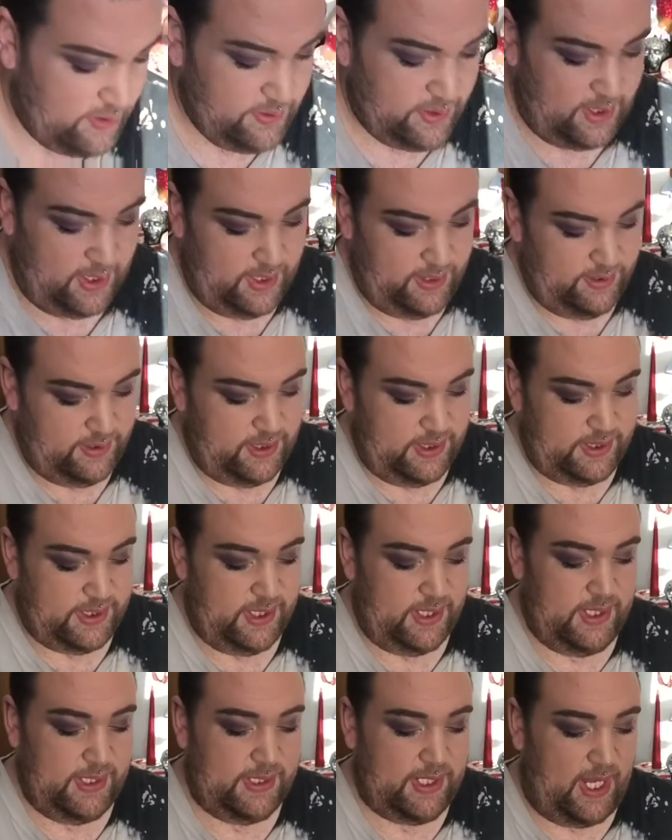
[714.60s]
Then this
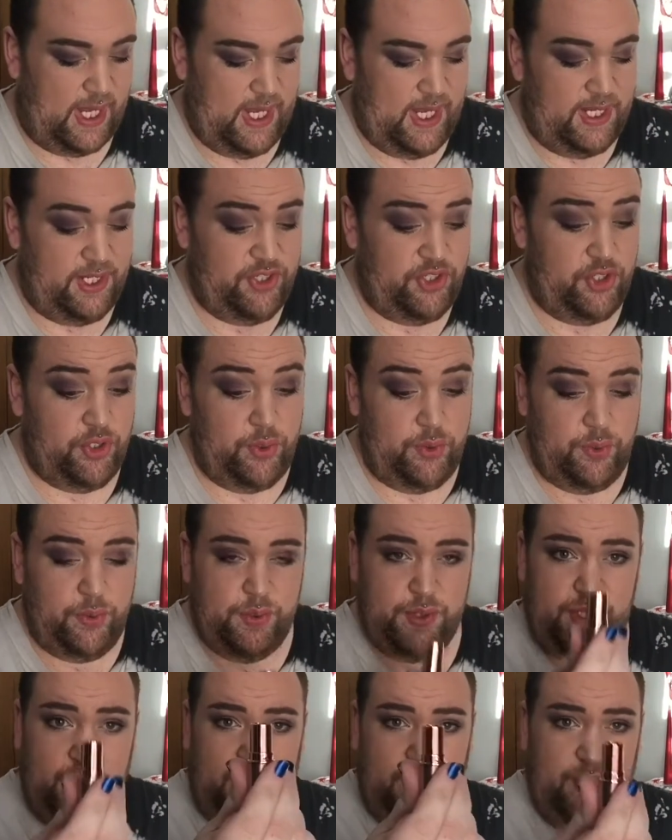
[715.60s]
is a
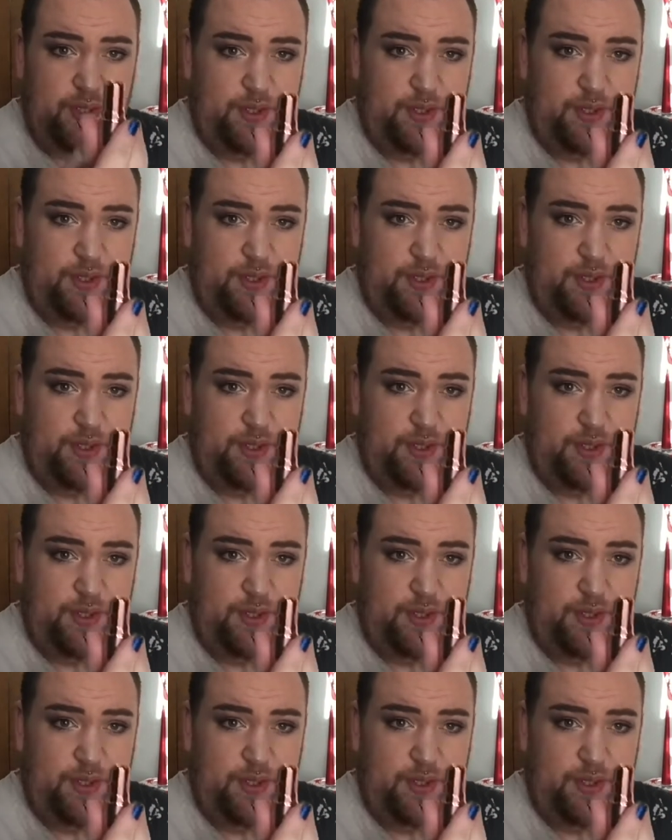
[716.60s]
nude,